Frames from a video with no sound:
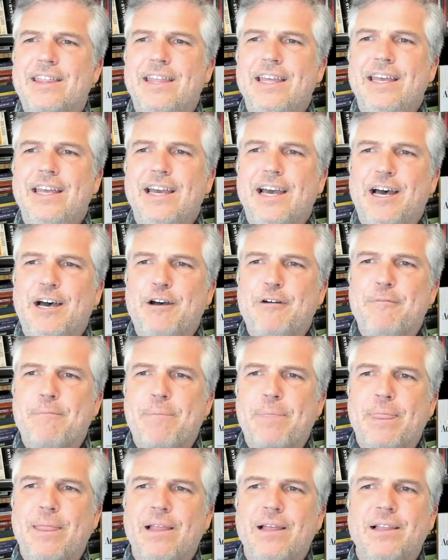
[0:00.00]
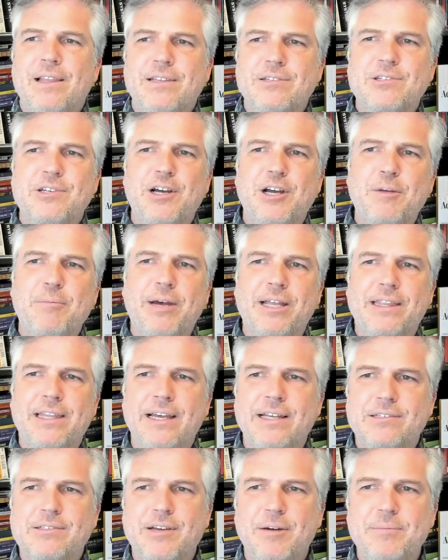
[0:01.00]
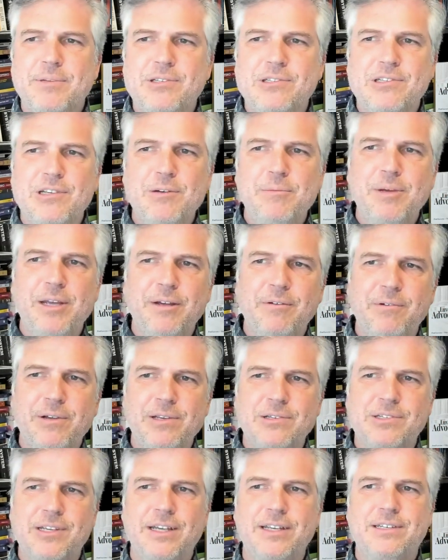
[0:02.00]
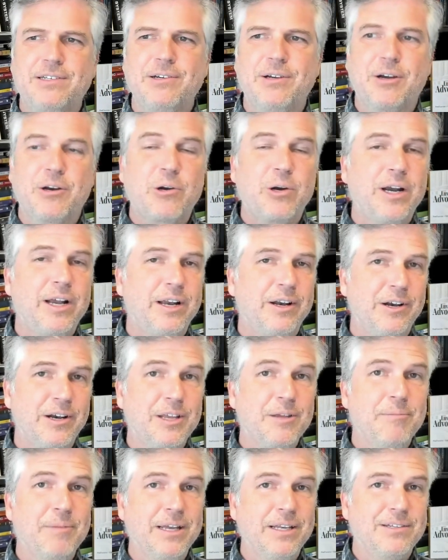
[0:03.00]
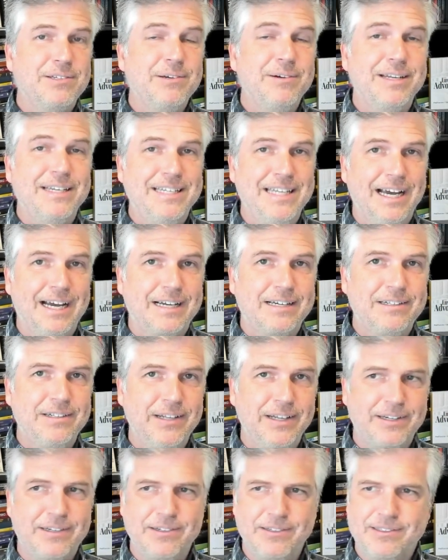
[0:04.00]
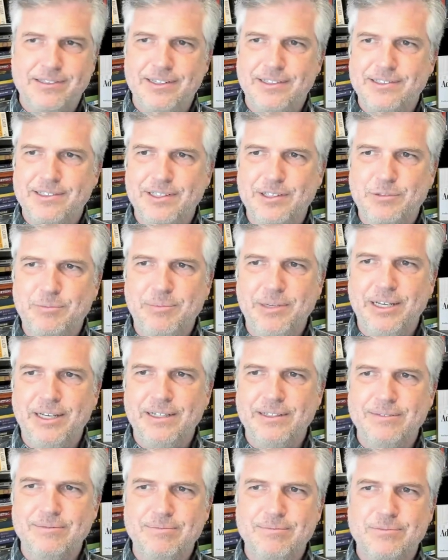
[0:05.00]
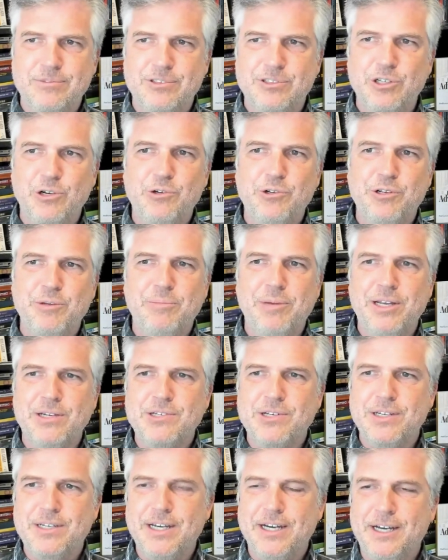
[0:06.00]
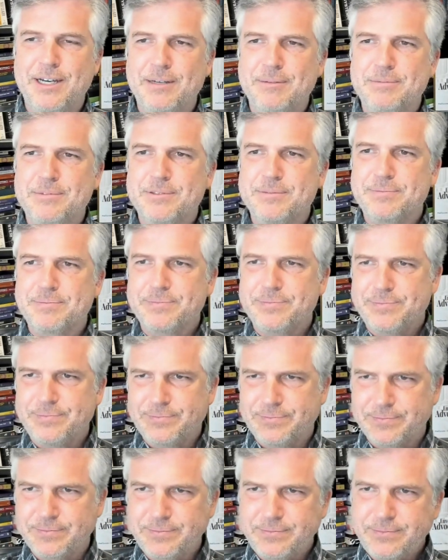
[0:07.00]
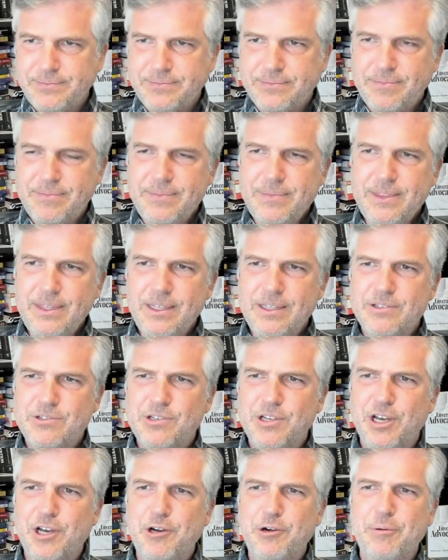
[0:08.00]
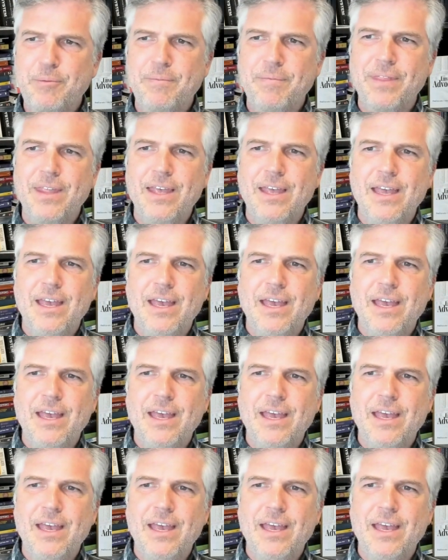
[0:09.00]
the uh, let, us talk about that. So I'm assuming when you say to a creditor, you mean to a debt collector, since it's been sold a bunch of times. So